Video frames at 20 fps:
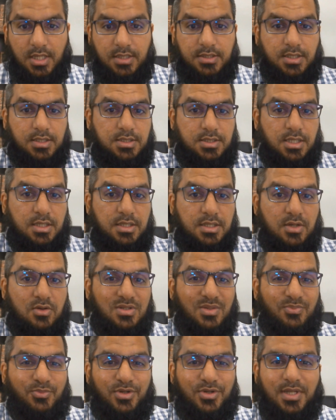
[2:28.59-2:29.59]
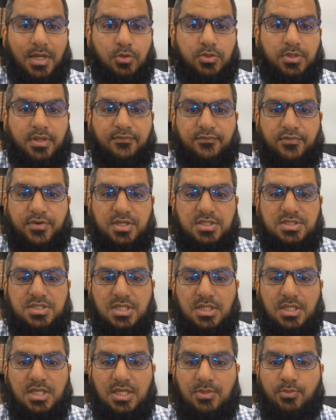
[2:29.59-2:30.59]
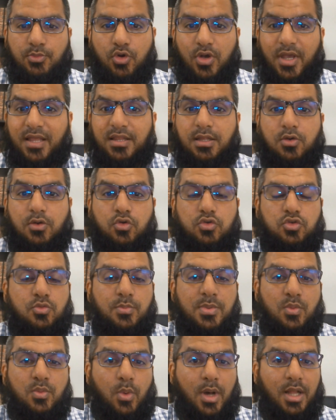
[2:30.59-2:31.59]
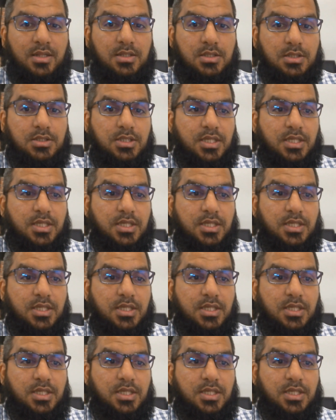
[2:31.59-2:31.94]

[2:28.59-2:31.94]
They think they're going to put out their first ebook and they're going to be wealthy.